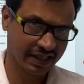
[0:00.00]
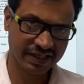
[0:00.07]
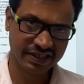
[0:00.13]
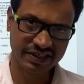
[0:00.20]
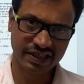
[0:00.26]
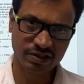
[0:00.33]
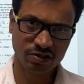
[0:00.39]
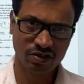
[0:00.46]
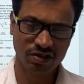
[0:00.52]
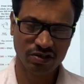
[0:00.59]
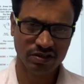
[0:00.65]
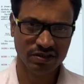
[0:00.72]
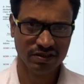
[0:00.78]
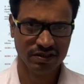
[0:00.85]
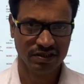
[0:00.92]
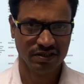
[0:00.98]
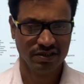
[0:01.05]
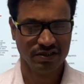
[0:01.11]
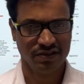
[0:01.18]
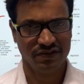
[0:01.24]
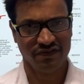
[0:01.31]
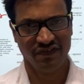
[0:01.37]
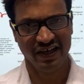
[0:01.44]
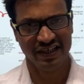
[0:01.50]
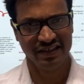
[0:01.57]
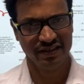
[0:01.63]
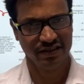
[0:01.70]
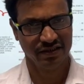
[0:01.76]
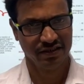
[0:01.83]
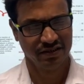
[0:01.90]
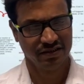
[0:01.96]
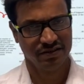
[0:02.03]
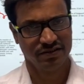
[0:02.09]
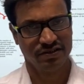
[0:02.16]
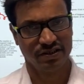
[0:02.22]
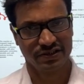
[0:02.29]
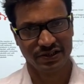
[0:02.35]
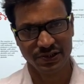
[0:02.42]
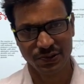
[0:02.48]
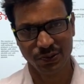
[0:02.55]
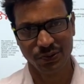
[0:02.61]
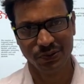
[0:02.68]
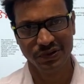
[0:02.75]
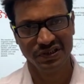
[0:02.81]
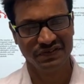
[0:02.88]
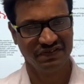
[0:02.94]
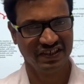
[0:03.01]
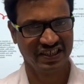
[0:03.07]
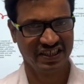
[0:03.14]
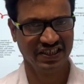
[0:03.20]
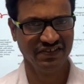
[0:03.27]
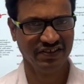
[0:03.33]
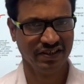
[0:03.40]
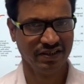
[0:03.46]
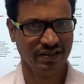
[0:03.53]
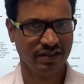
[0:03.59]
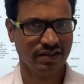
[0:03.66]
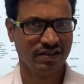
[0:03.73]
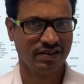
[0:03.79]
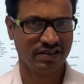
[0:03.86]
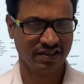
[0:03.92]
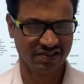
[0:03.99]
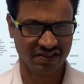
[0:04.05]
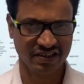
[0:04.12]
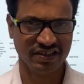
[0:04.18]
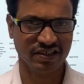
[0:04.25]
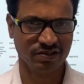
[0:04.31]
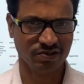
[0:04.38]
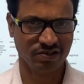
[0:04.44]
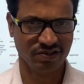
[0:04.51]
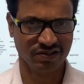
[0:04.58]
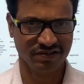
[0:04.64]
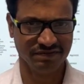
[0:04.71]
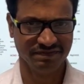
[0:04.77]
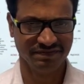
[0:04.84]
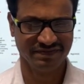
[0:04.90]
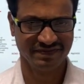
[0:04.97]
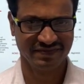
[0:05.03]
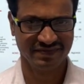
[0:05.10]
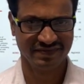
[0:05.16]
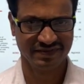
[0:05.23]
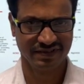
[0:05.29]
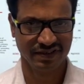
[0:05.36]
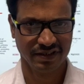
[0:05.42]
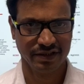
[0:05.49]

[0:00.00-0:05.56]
secondary alcohol, while the ketone will give tertiary alcohol.